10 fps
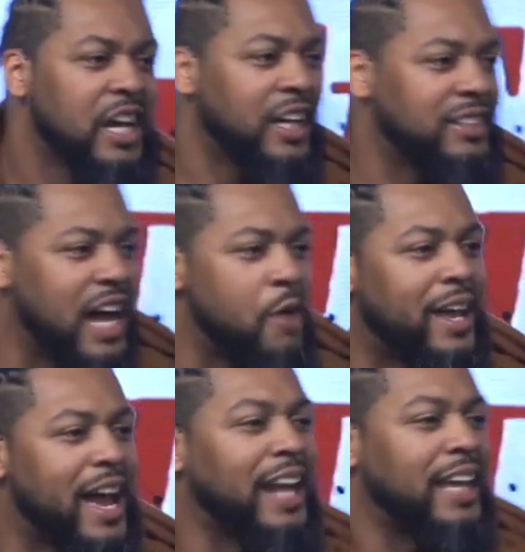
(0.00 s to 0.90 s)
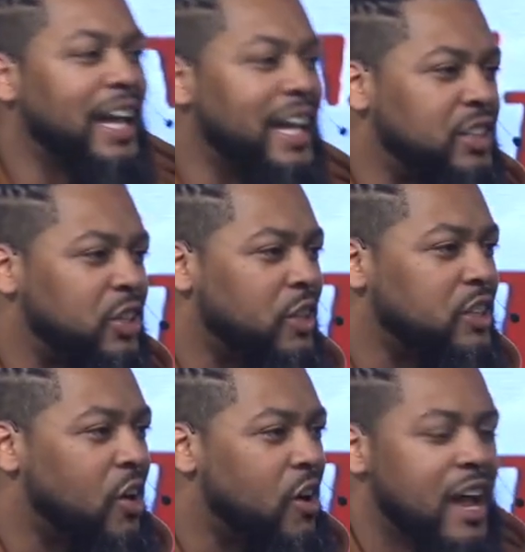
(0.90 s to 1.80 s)
Because now we got to get into a
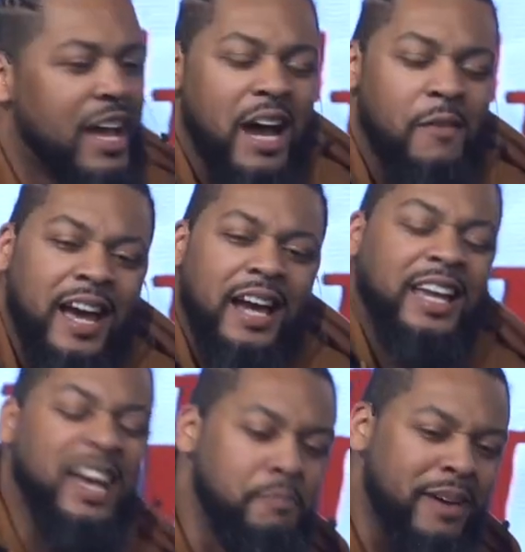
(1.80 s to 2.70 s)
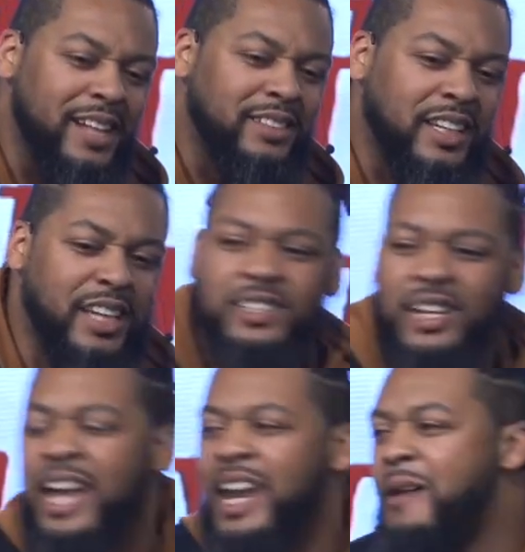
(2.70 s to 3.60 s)
door. Now we got to get past the kitchen.
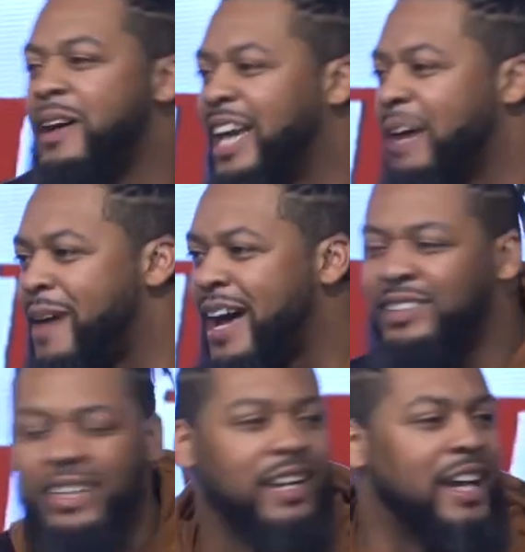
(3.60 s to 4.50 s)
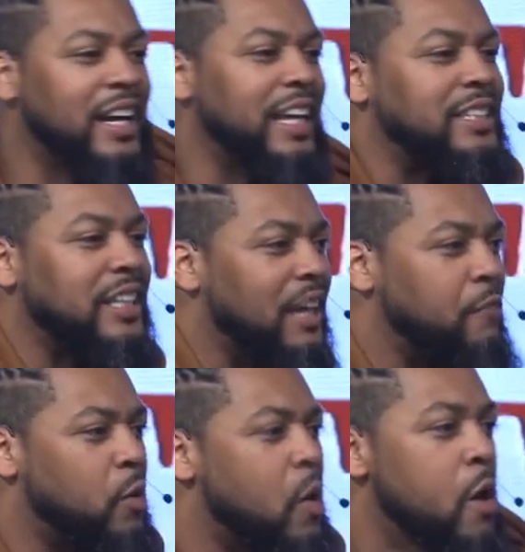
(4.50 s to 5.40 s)
Now we get past here and there to get to the living
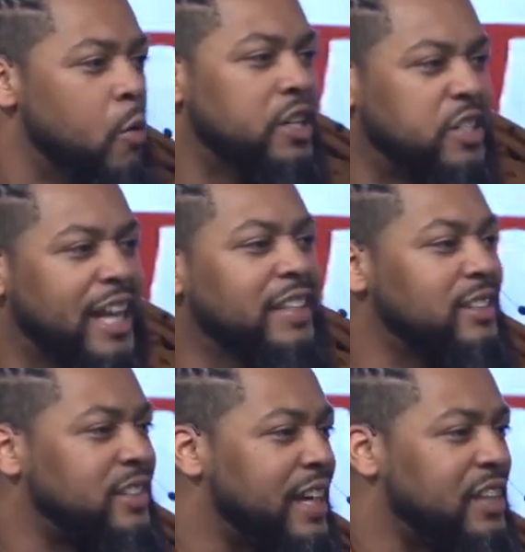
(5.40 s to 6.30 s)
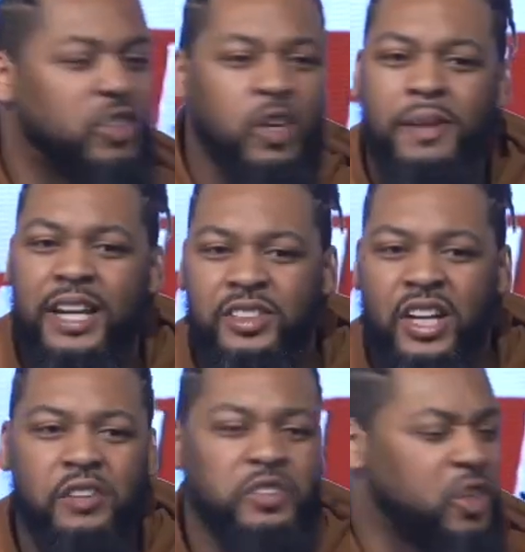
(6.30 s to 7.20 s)
room where Jesus is. Too many
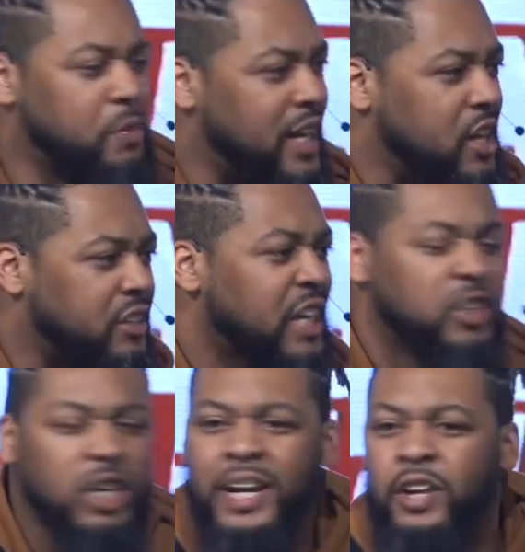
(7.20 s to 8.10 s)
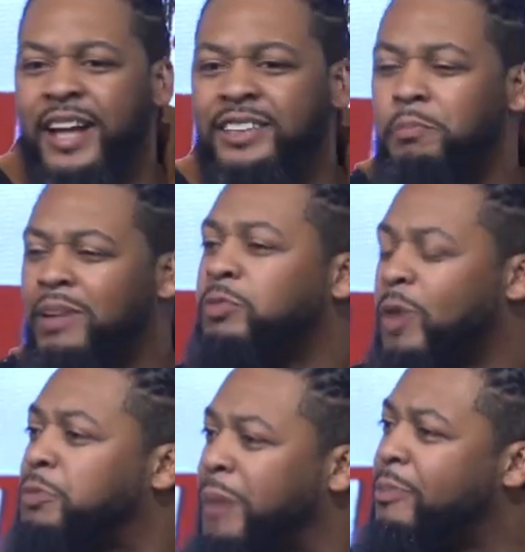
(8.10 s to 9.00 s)
turns, too many nooks, too many crannies. And plus,
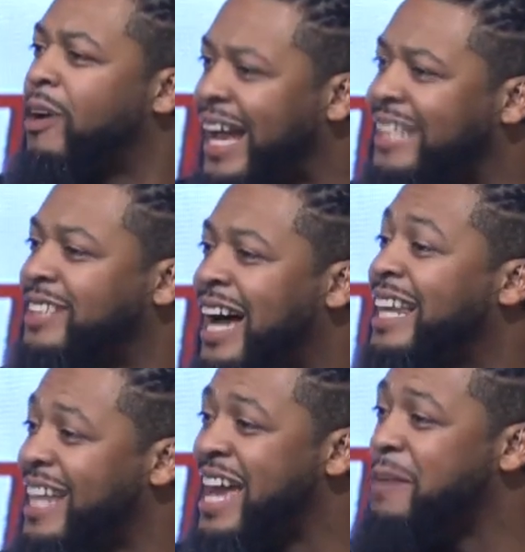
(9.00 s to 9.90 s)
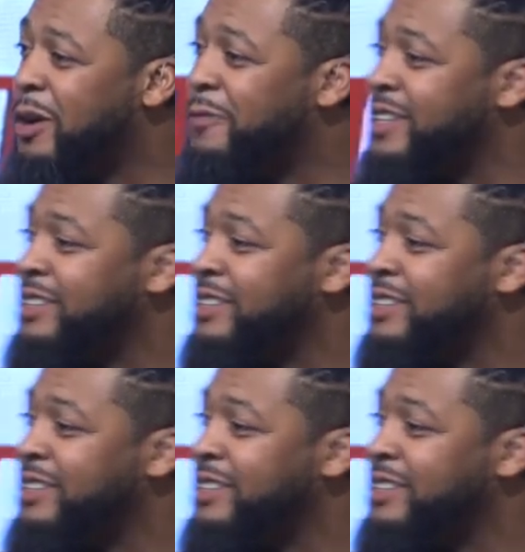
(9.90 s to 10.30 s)
once people are inside, they ain't moving.